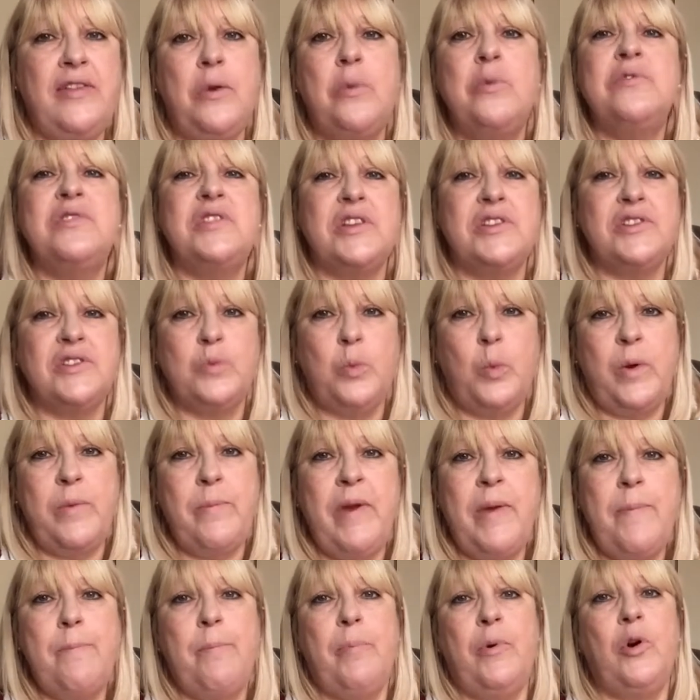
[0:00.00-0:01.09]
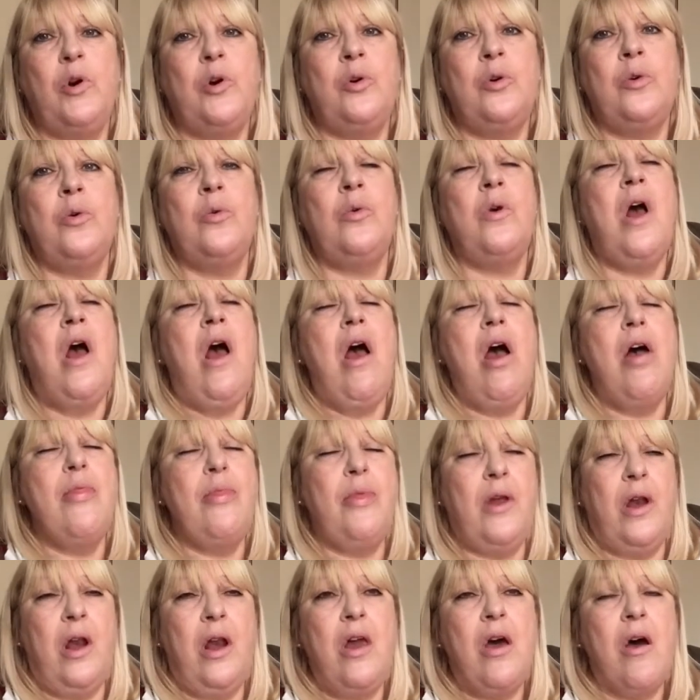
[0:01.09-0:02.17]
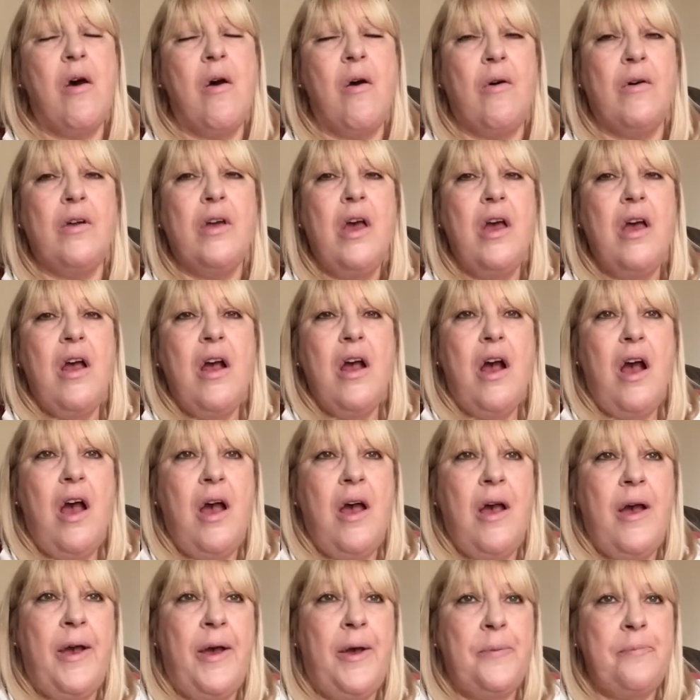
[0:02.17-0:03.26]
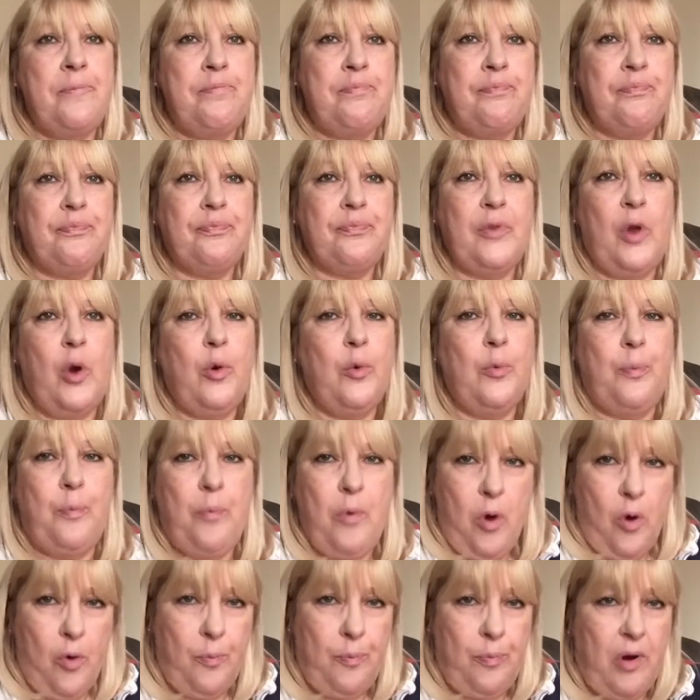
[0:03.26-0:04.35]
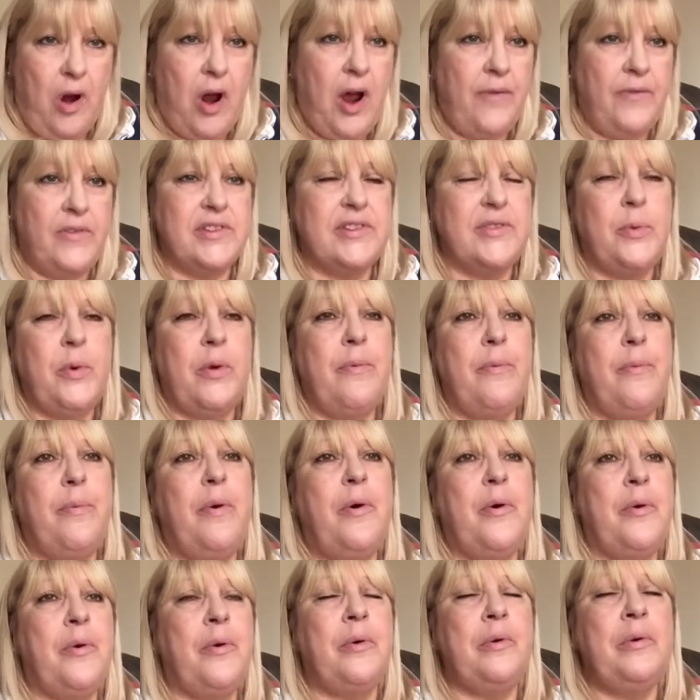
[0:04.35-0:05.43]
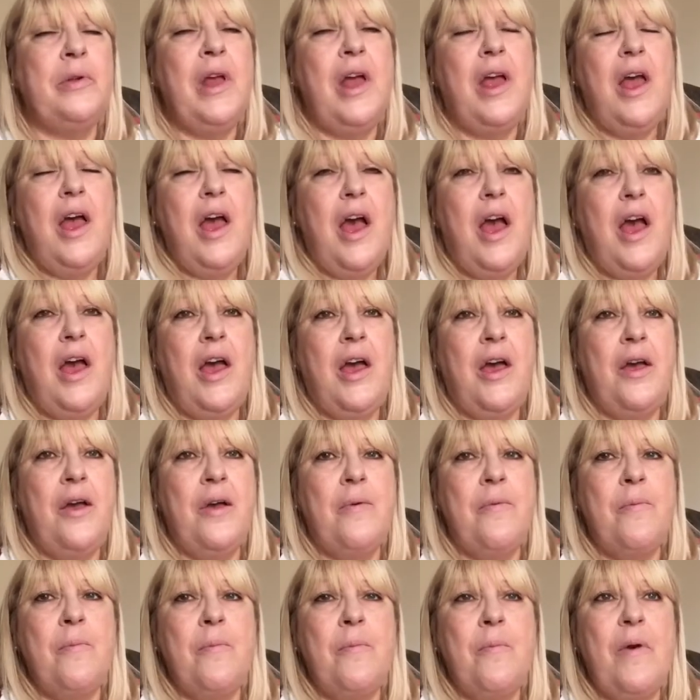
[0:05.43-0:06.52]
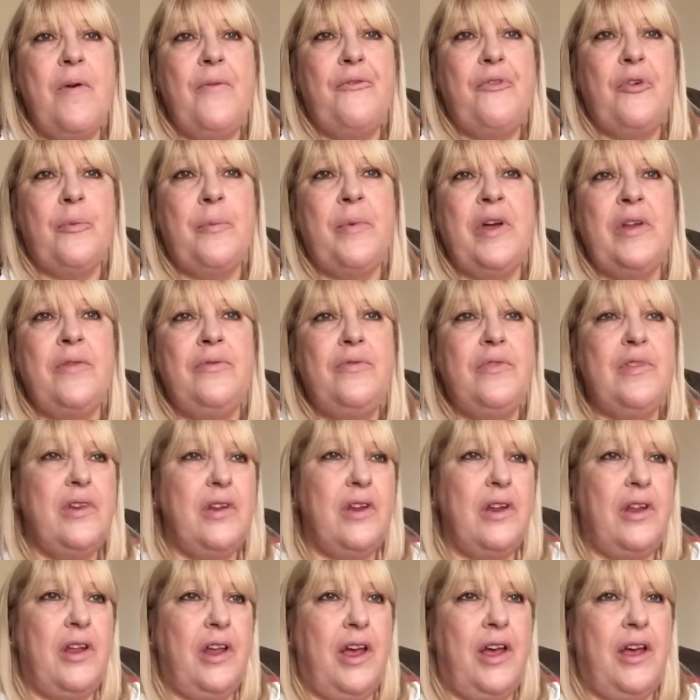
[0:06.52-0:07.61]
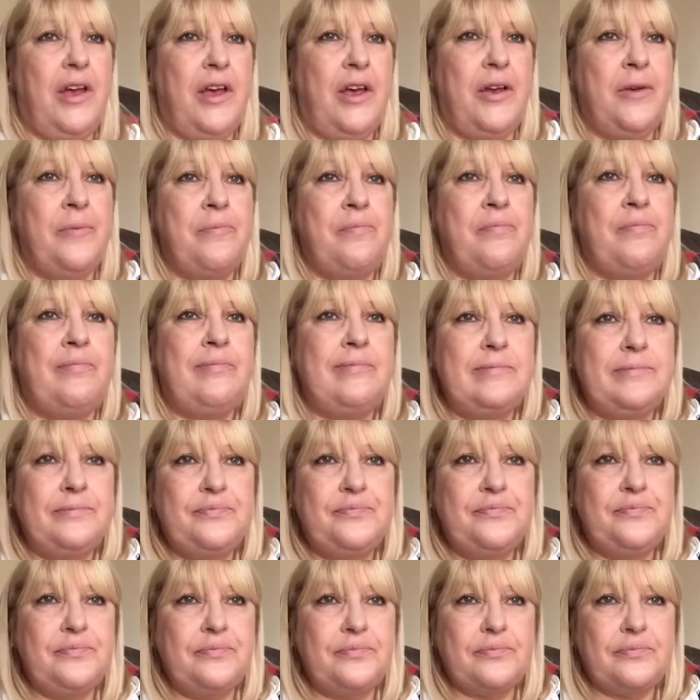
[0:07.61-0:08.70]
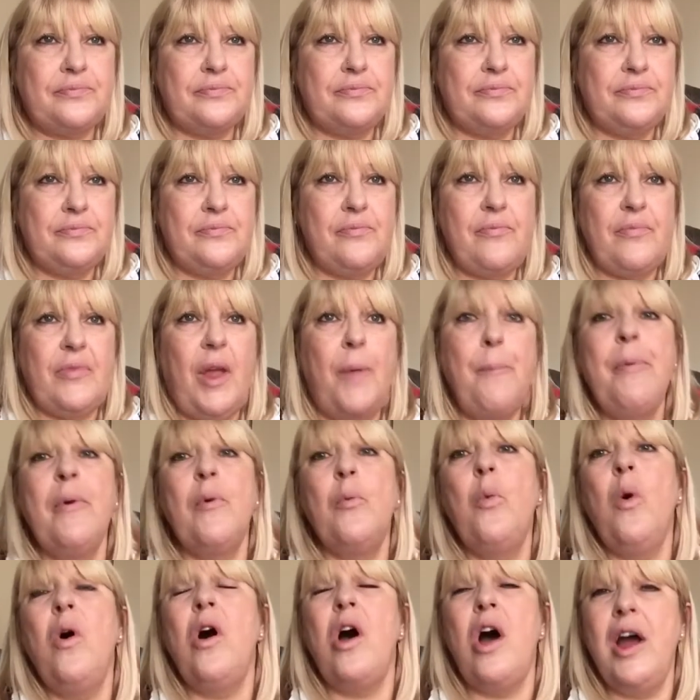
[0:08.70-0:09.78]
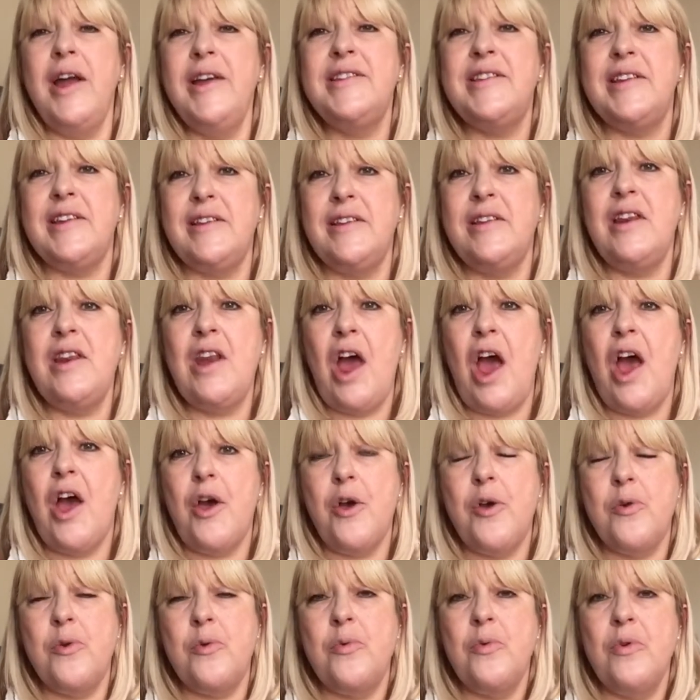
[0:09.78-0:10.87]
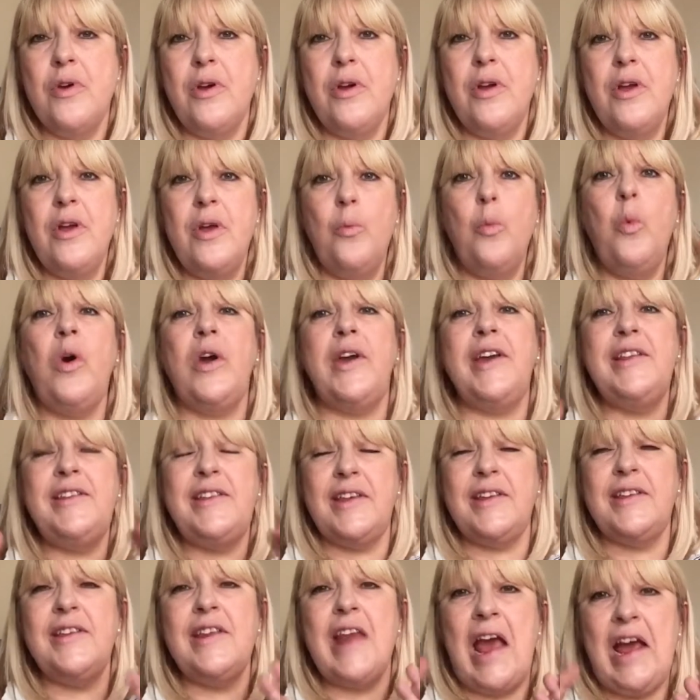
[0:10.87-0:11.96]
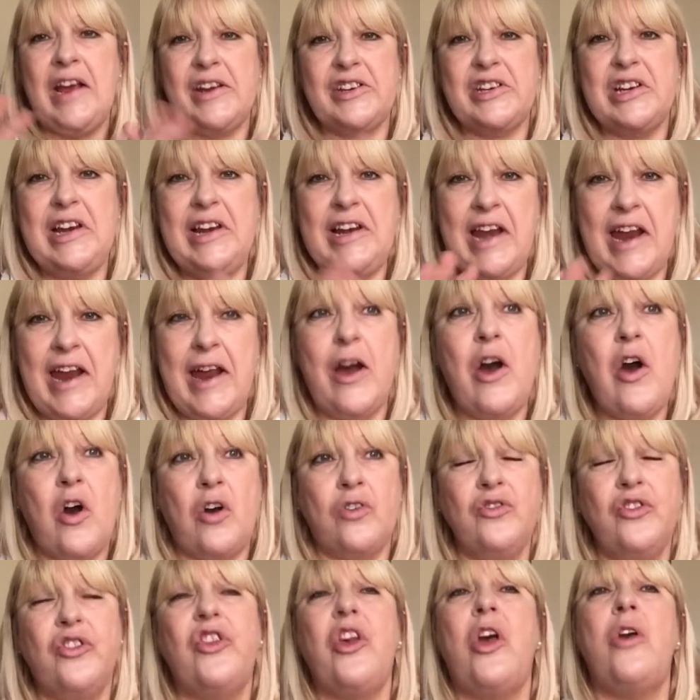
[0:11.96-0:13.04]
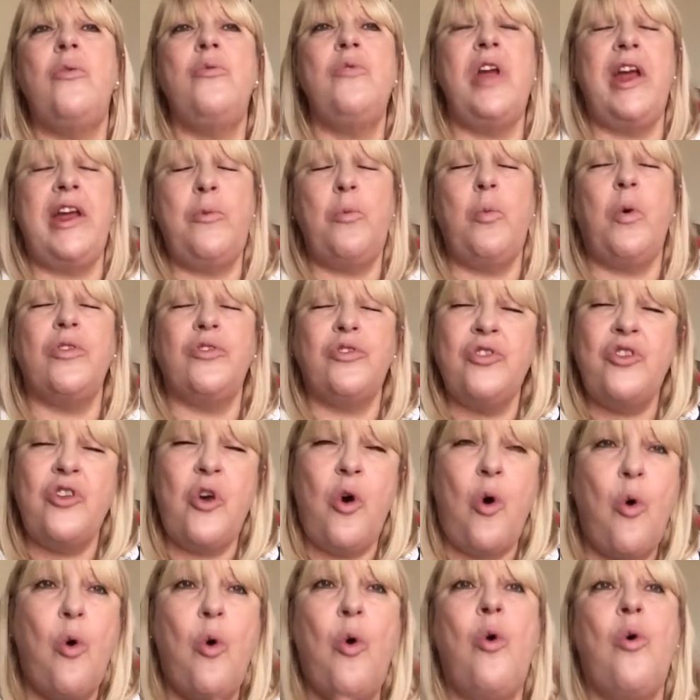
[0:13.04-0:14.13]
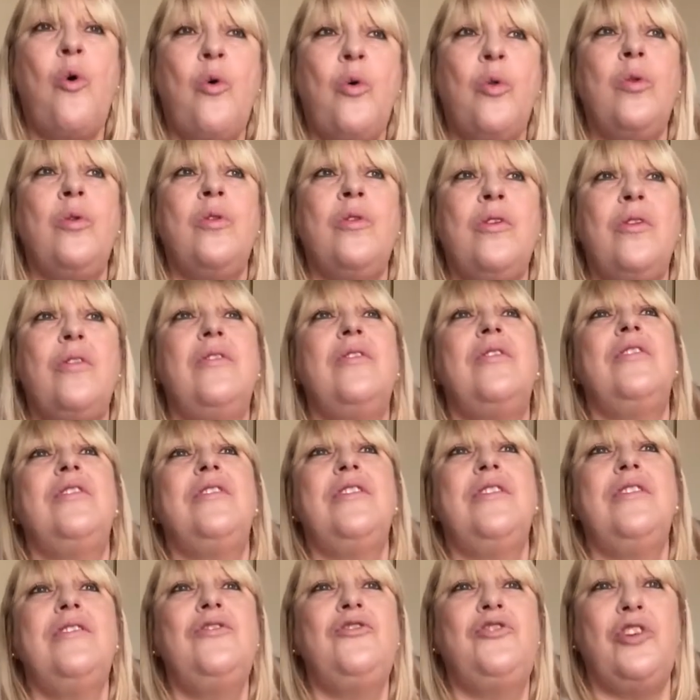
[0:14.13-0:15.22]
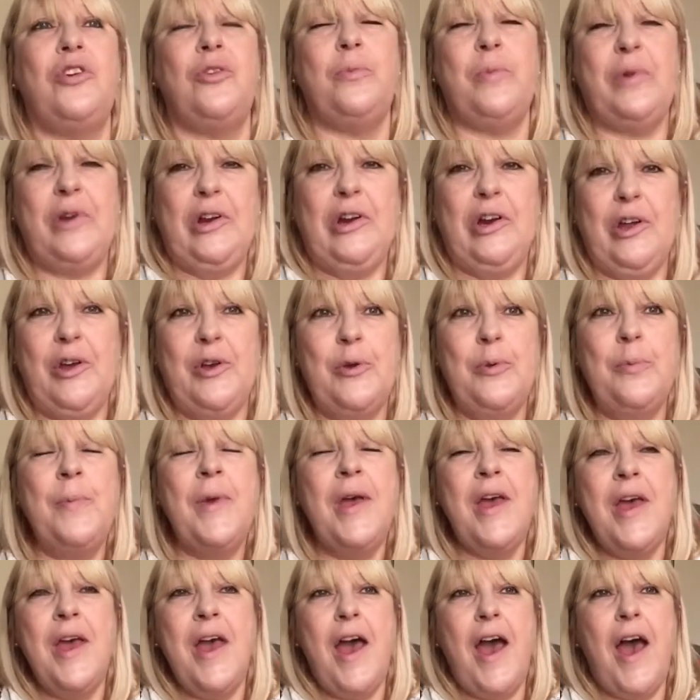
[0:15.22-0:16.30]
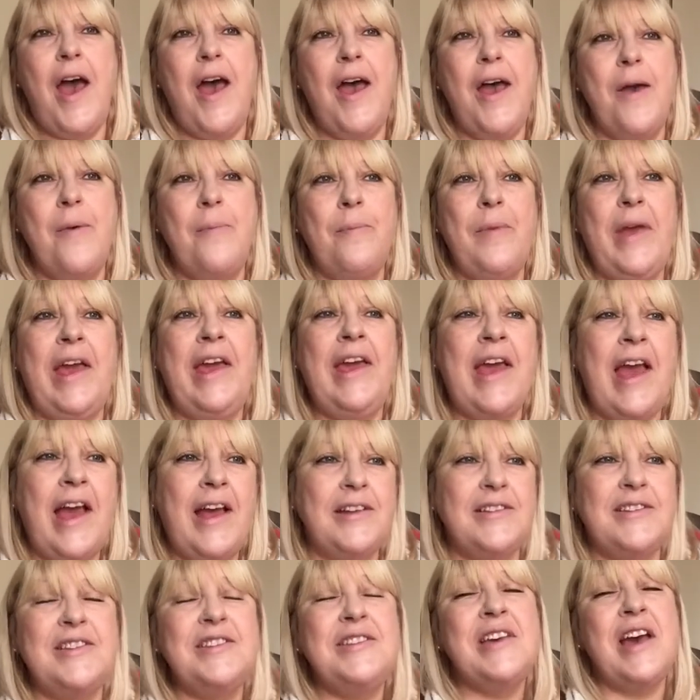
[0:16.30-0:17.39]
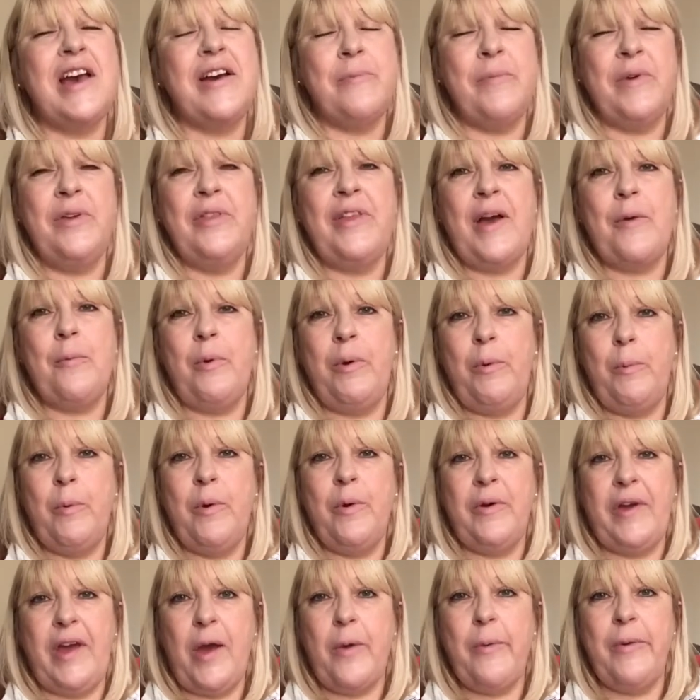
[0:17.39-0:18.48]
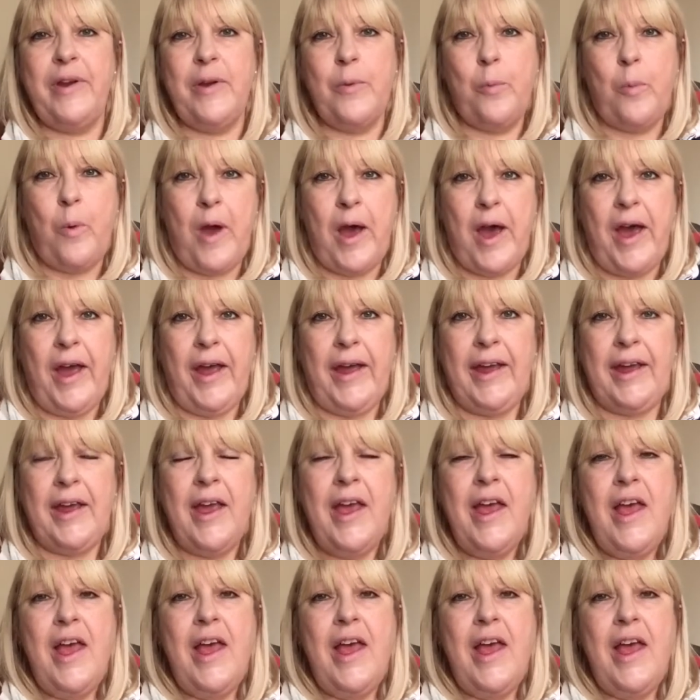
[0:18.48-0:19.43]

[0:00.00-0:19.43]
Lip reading: There was a swimming pool, the lot, all private swimming pool for my... But what I didn't know, what he didn't actually let on, so it wasn't all doom and gloom. He had to tell me that we were going away.